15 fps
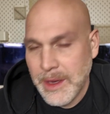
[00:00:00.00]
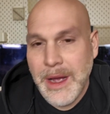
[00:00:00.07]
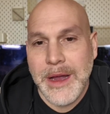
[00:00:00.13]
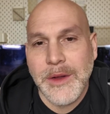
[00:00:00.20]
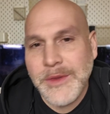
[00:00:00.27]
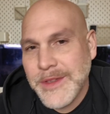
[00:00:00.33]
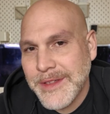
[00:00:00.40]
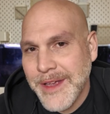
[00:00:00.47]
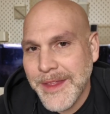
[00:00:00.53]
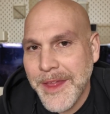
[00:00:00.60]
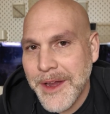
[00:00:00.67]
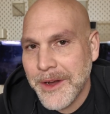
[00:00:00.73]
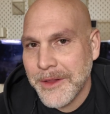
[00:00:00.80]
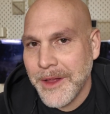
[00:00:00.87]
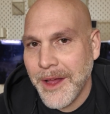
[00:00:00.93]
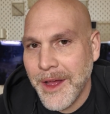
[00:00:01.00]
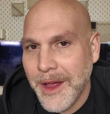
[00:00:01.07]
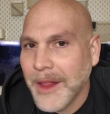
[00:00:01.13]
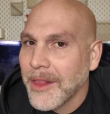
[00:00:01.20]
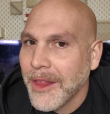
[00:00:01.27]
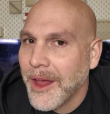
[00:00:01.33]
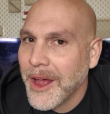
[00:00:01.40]
I don't say
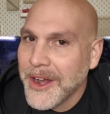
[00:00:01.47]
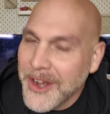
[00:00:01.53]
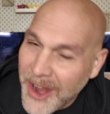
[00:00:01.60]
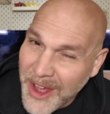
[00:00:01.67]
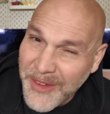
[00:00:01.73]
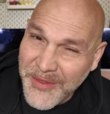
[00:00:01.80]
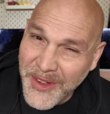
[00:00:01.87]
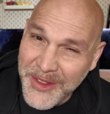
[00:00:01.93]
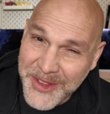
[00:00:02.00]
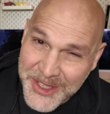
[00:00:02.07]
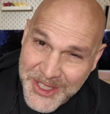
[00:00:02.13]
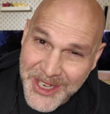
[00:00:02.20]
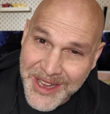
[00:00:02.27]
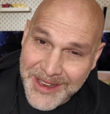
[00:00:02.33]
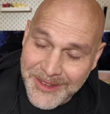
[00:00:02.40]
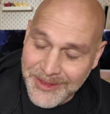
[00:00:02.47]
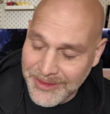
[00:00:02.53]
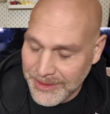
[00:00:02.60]
that enough on the channel.